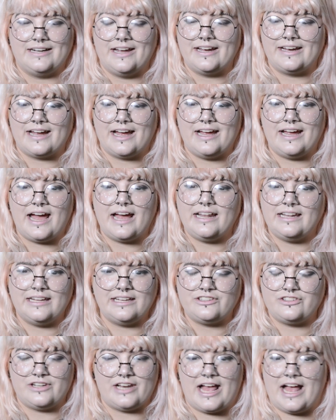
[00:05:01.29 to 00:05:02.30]
Like I
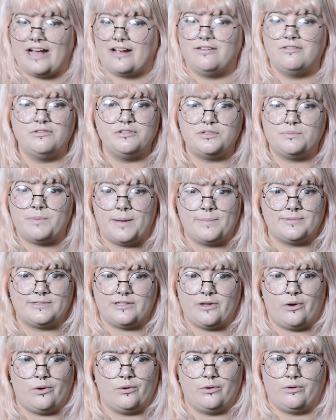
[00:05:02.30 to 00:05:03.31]
literally had goosebumps
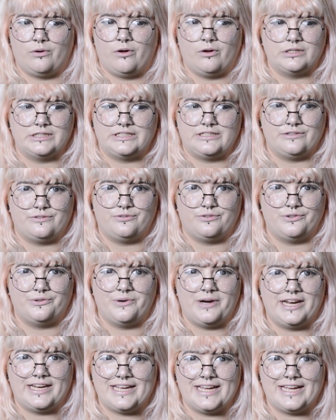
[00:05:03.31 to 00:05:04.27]
the whole concert through, I